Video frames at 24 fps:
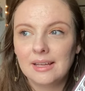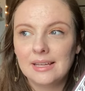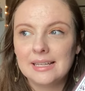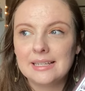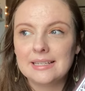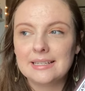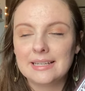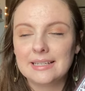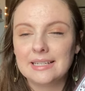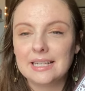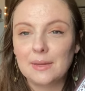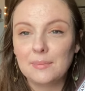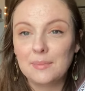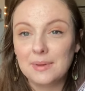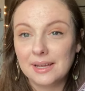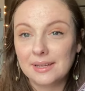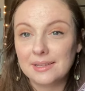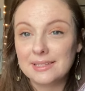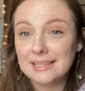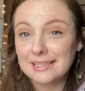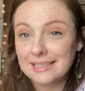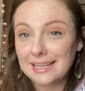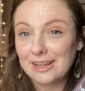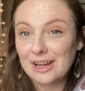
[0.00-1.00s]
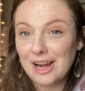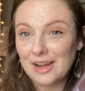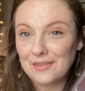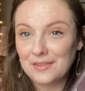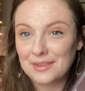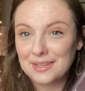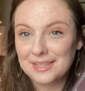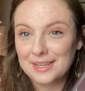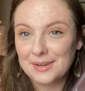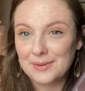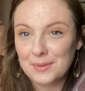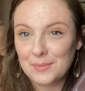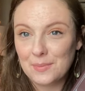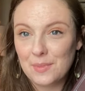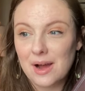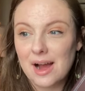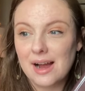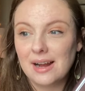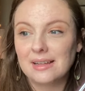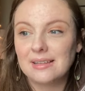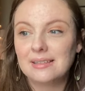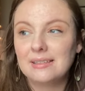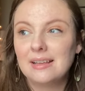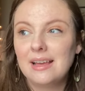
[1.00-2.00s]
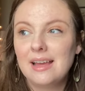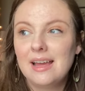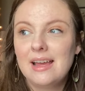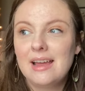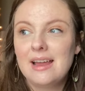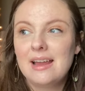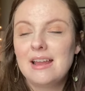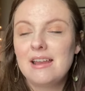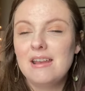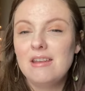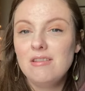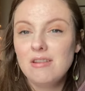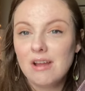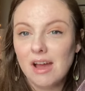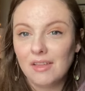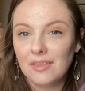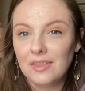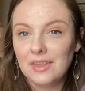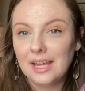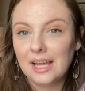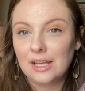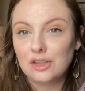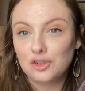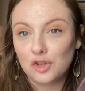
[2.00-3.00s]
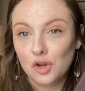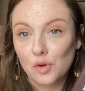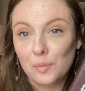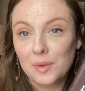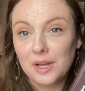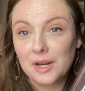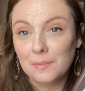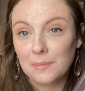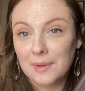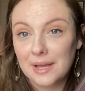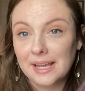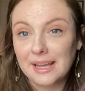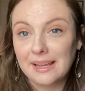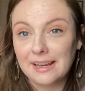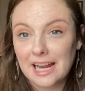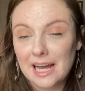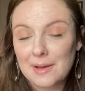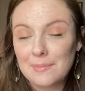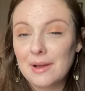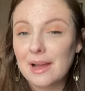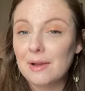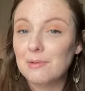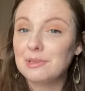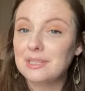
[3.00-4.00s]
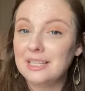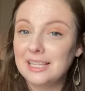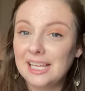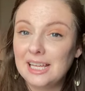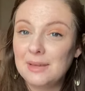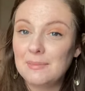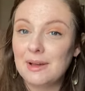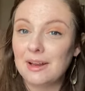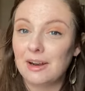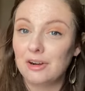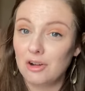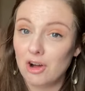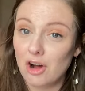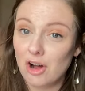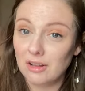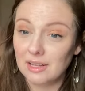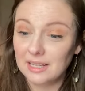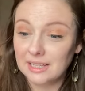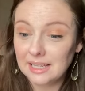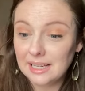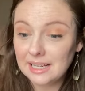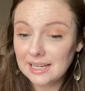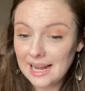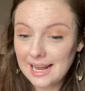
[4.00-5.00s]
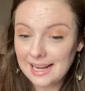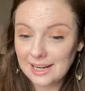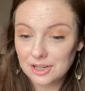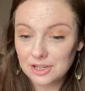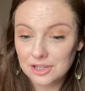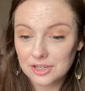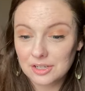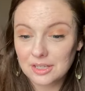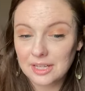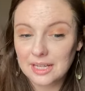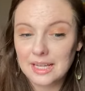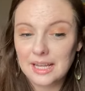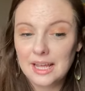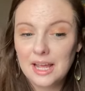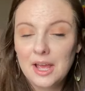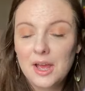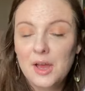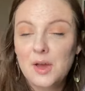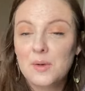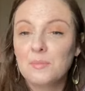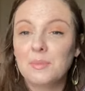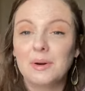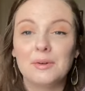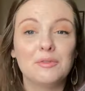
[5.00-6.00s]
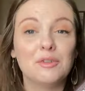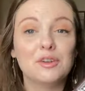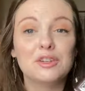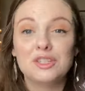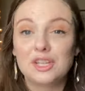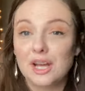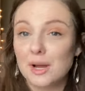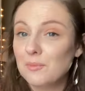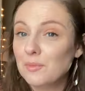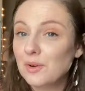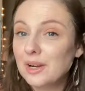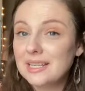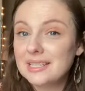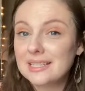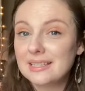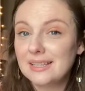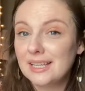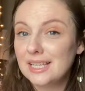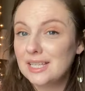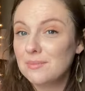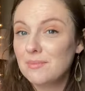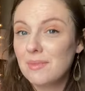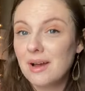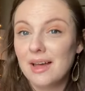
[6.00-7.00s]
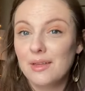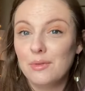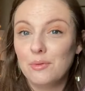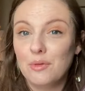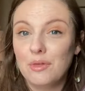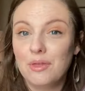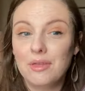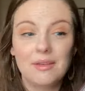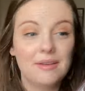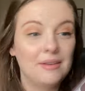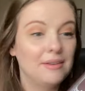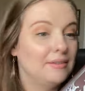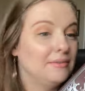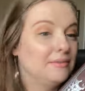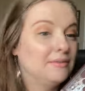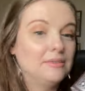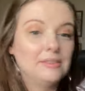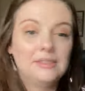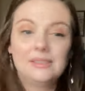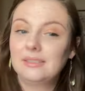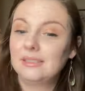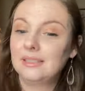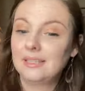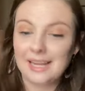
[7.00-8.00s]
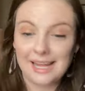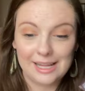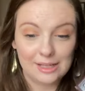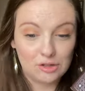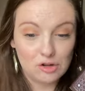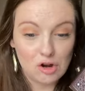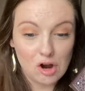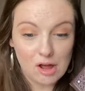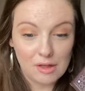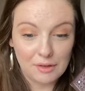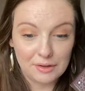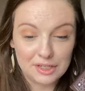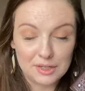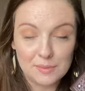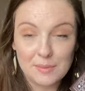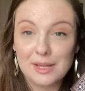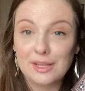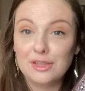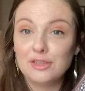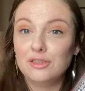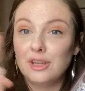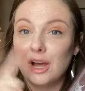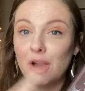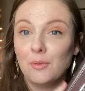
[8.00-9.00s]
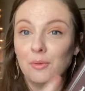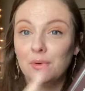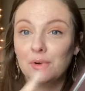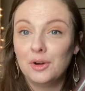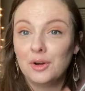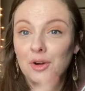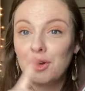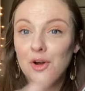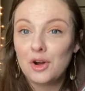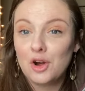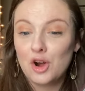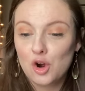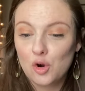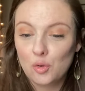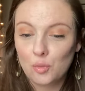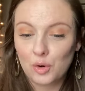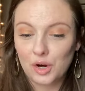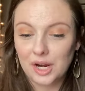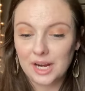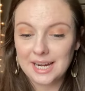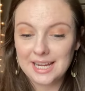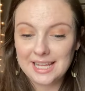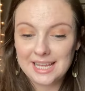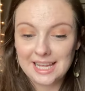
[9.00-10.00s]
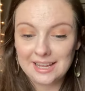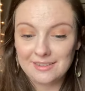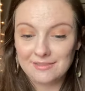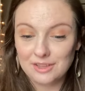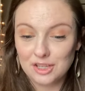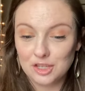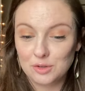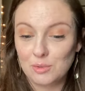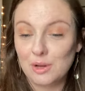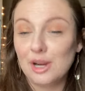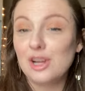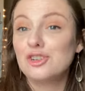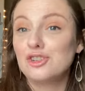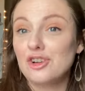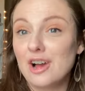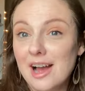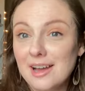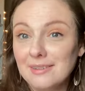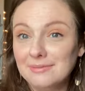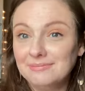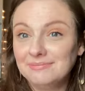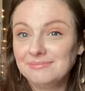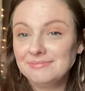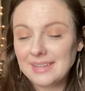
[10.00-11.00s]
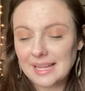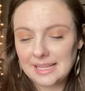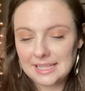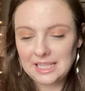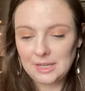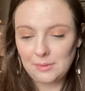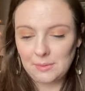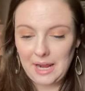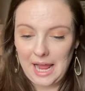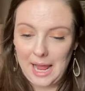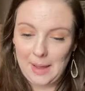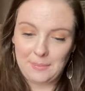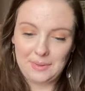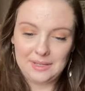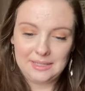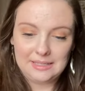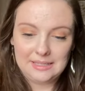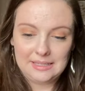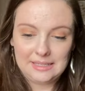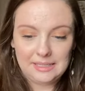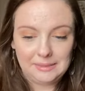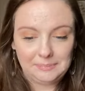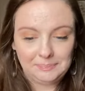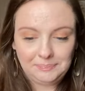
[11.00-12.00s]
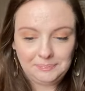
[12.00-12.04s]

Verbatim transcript: since I since I got this in the box, nothing has told me to pick it up. I was thinking about unhauling it, actually, but for some reason this month, it's calling to me. So we're going to give this one a shot and see what happens.